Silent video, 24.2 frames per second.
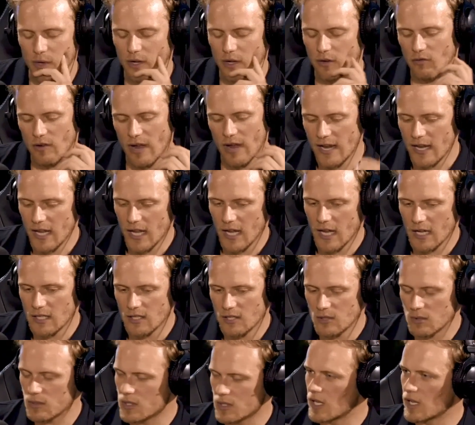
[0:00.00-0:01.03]
when I read it, I
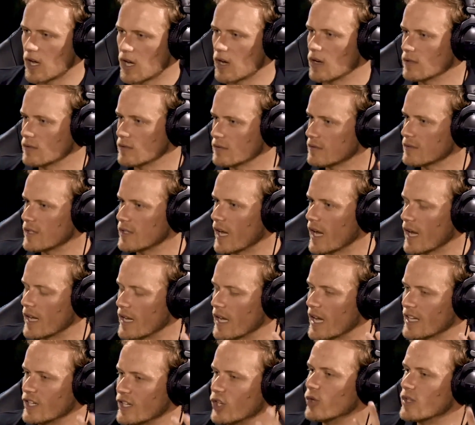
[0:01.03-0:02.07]
just was like, oh, yeah,
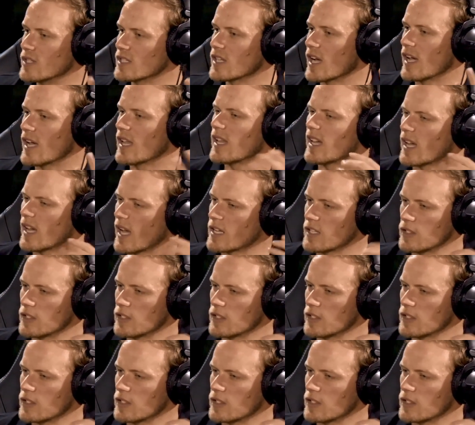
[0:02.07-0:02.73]
I know this guy. Like, I